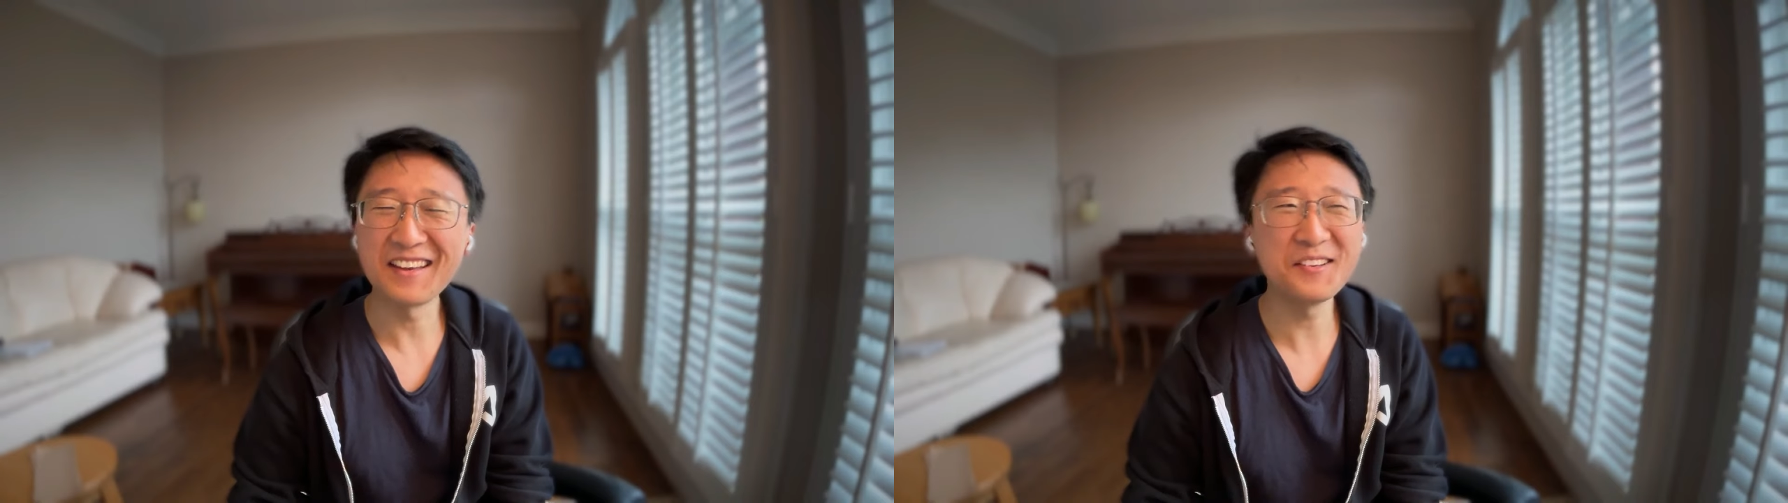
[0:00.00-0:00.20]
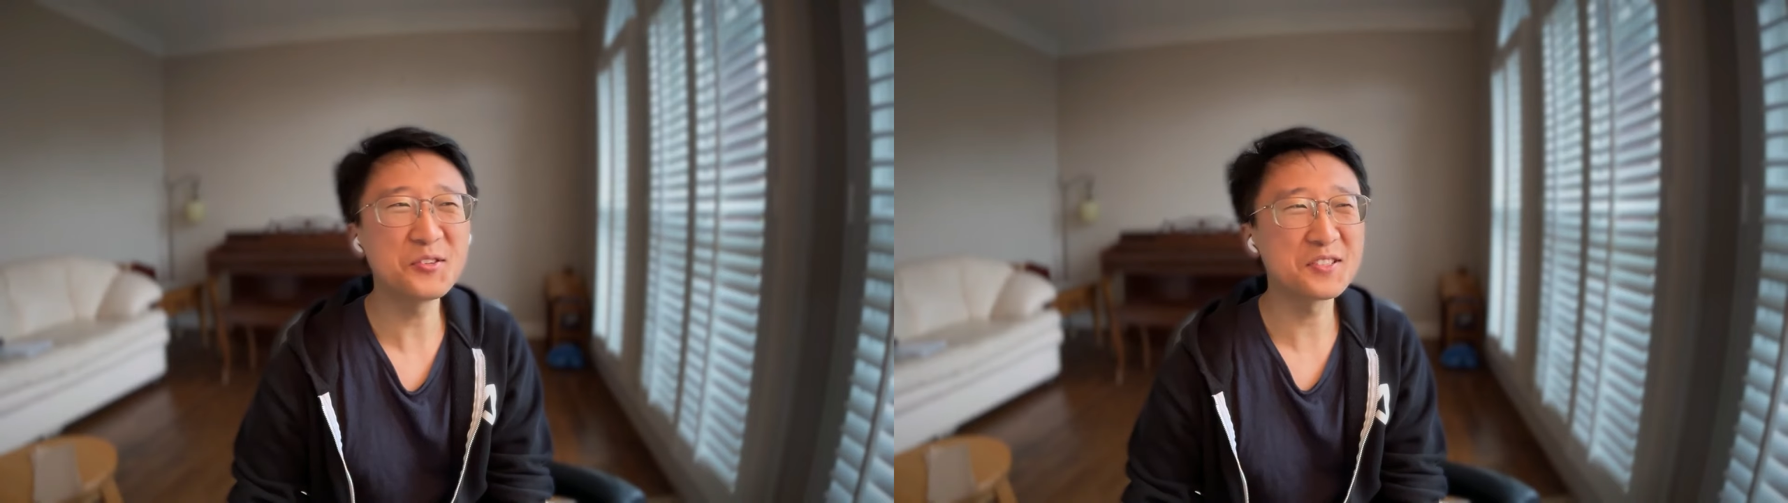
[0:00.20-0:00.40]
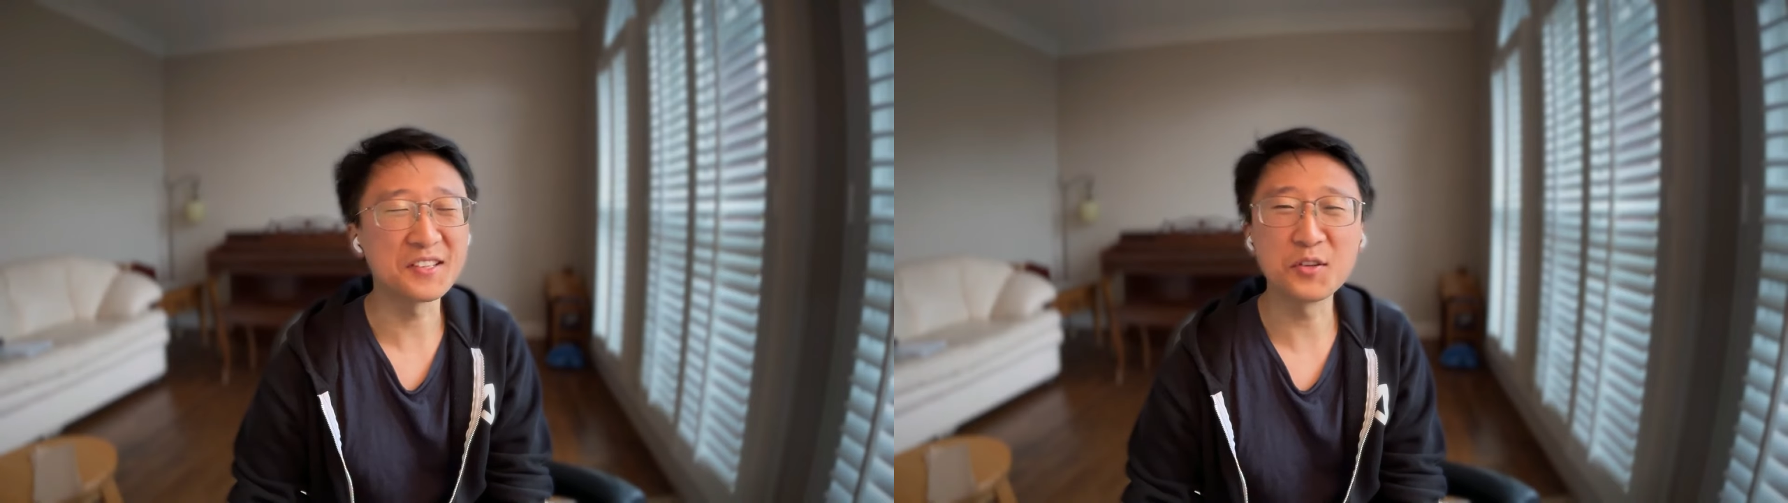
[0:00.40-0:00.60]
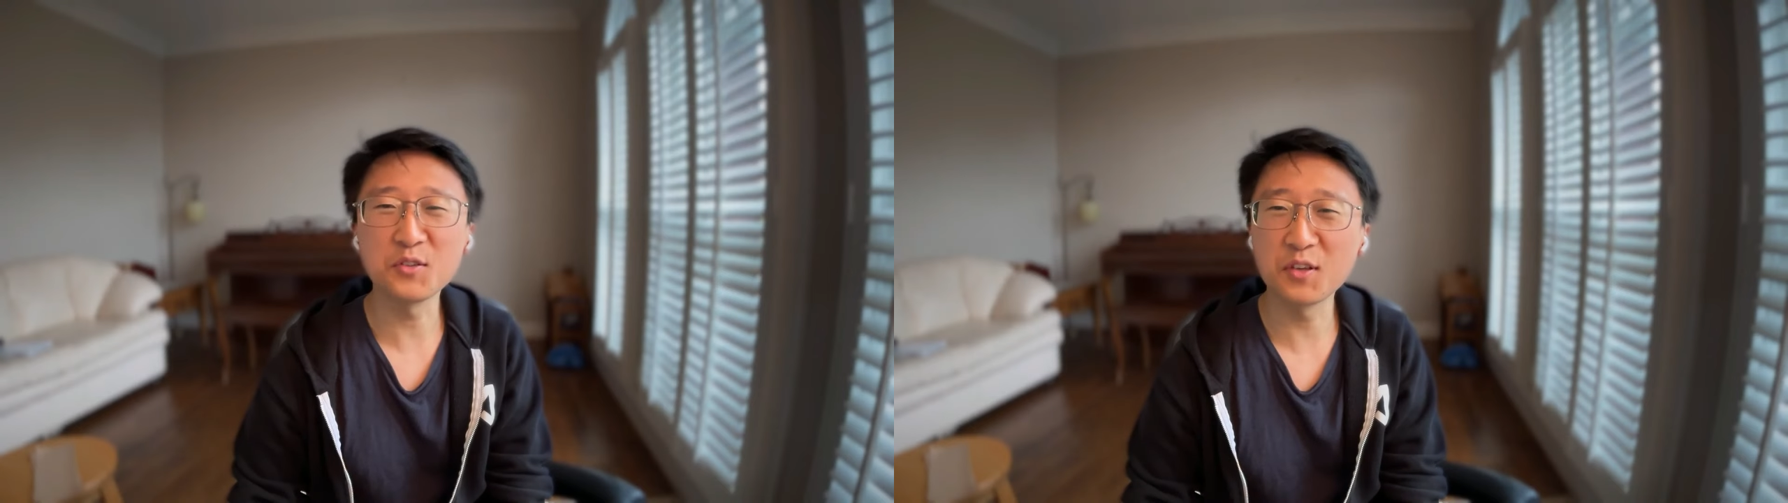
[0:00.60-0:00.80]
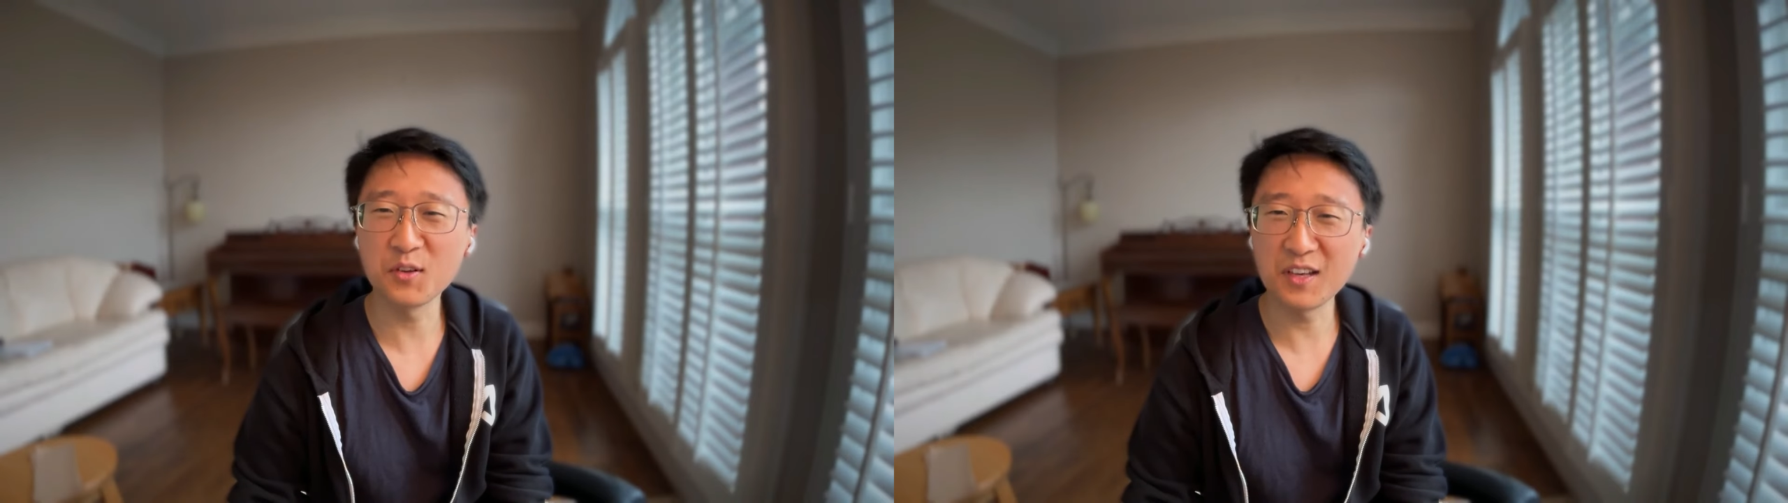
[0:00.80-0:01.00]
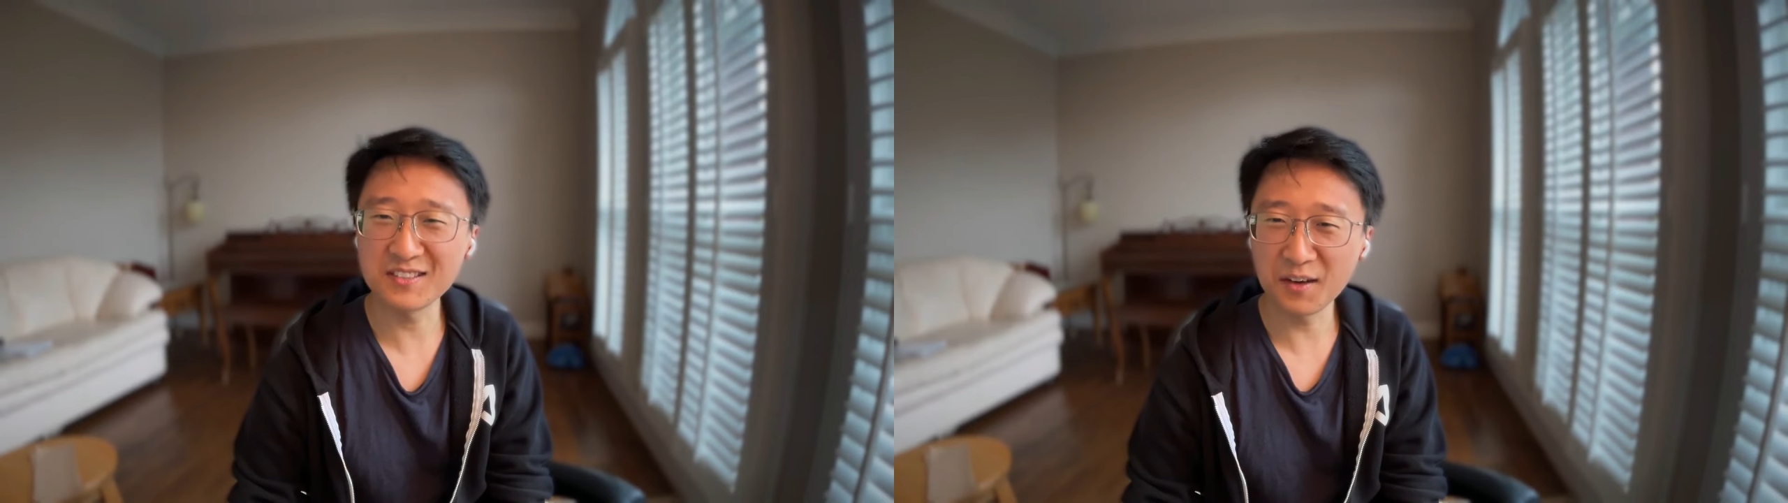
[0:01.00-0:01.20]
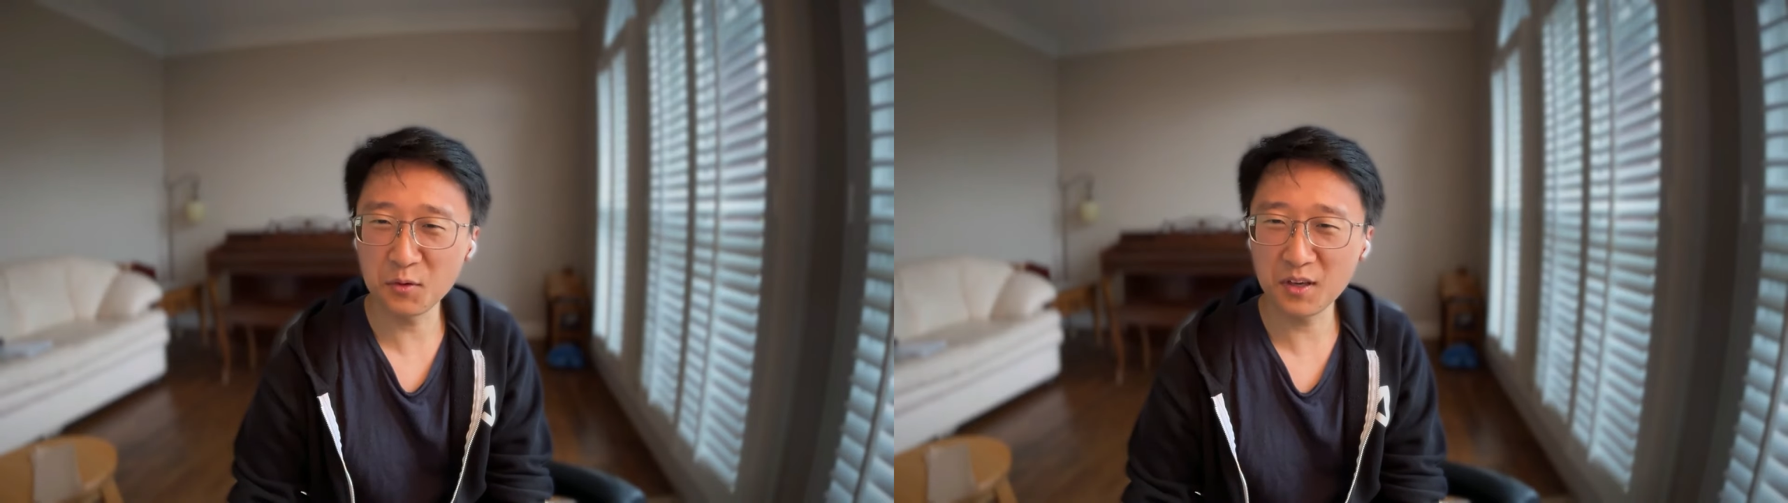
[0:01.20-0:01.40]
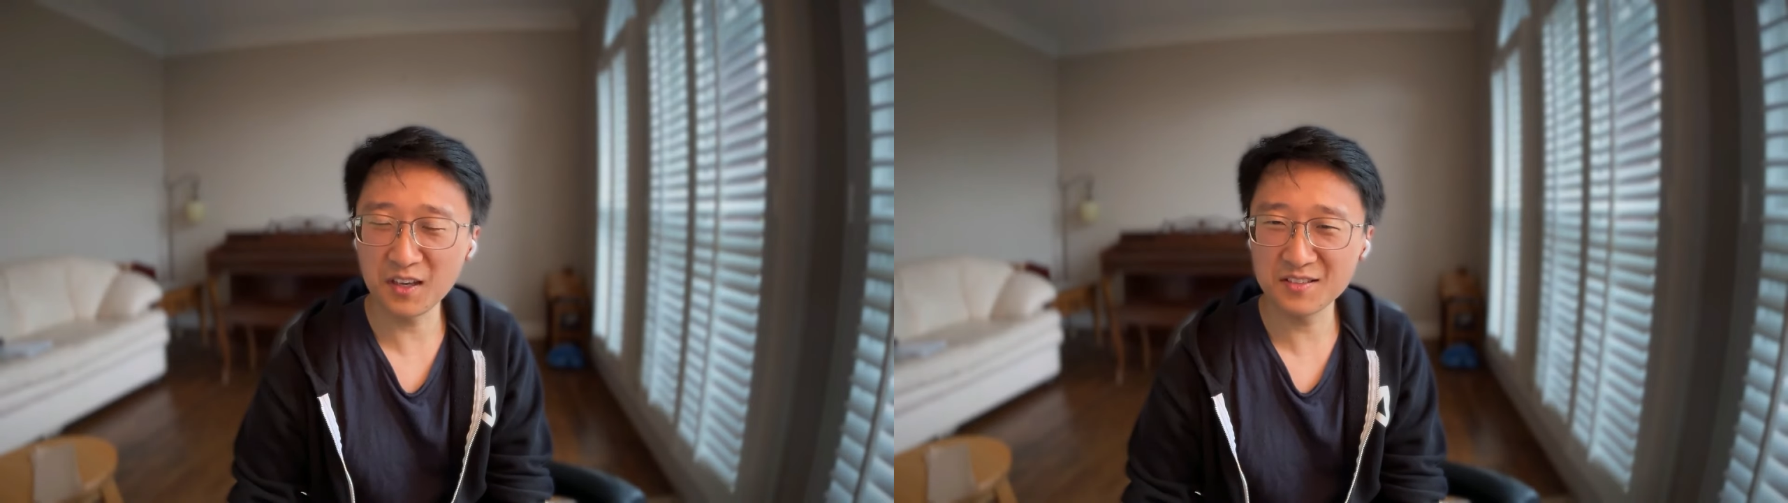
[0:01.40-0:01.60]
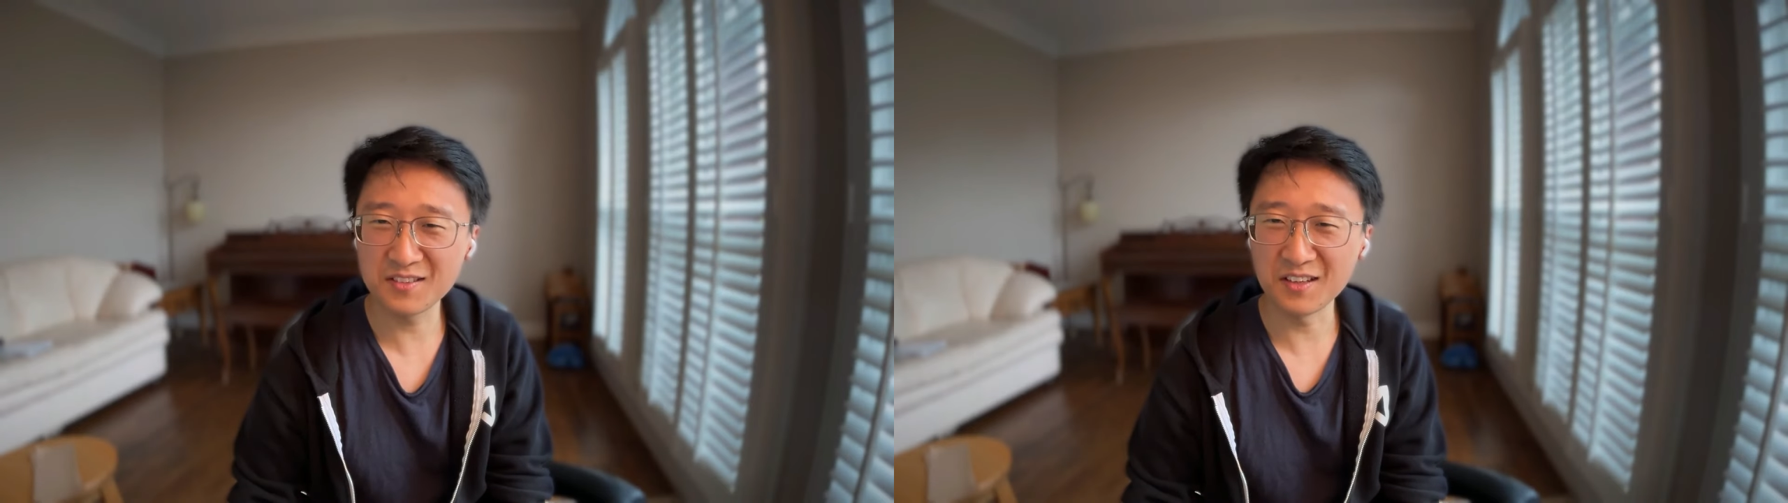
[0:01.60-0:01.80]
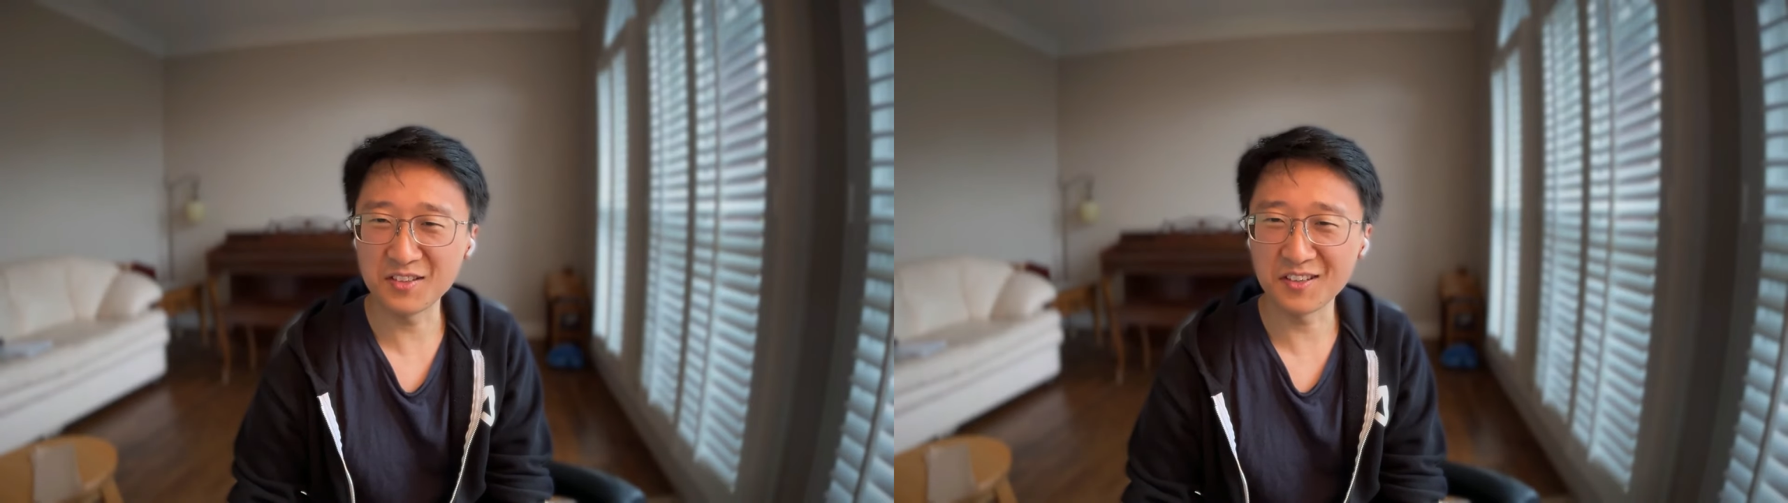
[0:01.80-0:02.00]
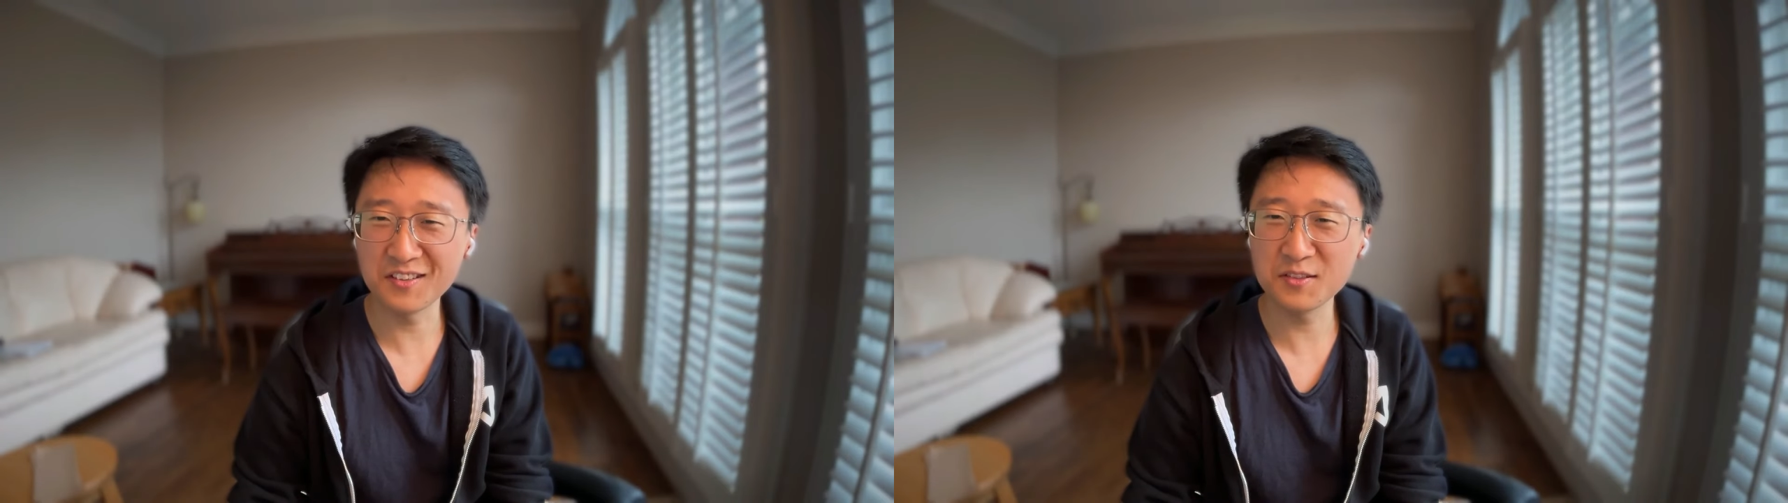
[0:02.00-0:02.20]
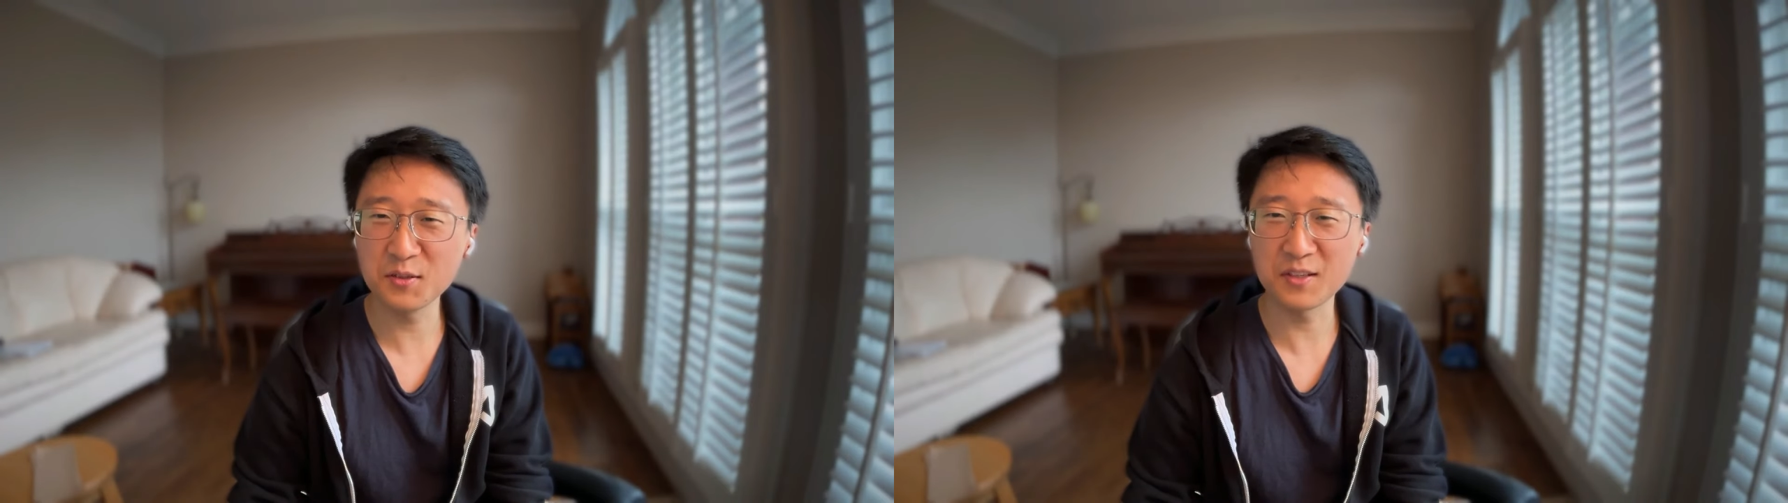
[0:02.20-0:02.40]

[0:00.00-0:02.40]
Interesting. So so is that what you guys internally do?